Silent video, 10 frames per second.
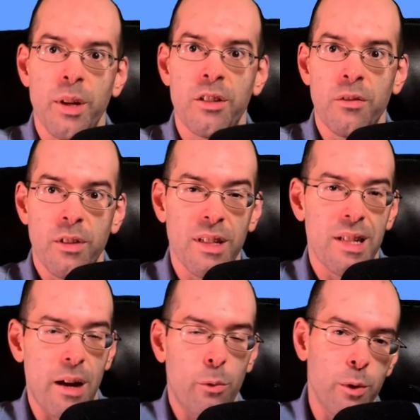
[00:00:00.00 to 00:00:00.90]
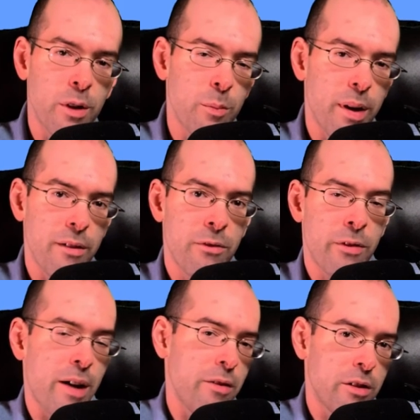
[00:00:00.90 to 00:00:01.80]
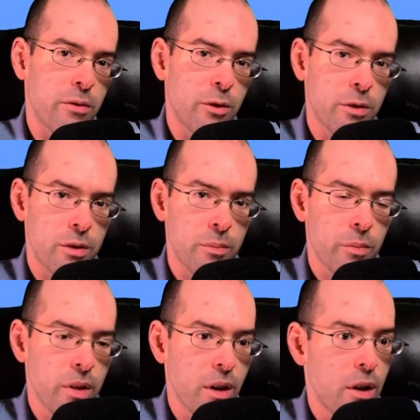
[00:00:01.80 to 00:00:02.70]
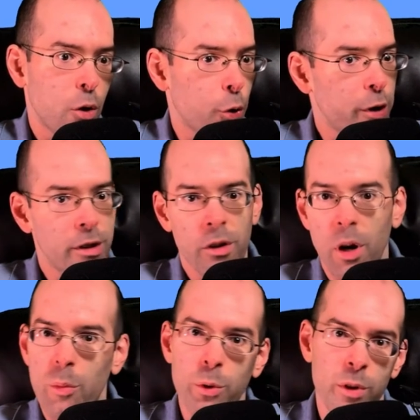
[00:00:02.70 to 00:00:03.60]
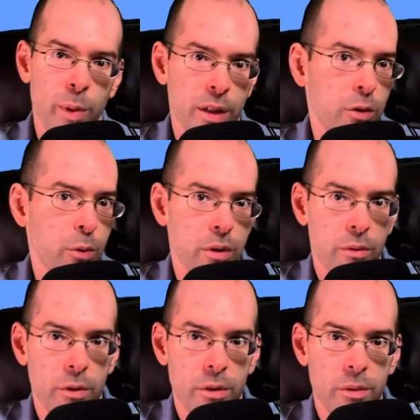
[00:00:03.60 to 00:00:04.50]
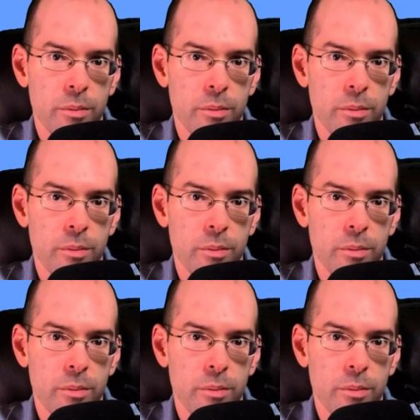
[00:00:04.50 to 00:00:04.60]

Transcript: shifting downwards by 5 intervals. Or you can go upwards by 2 intervals.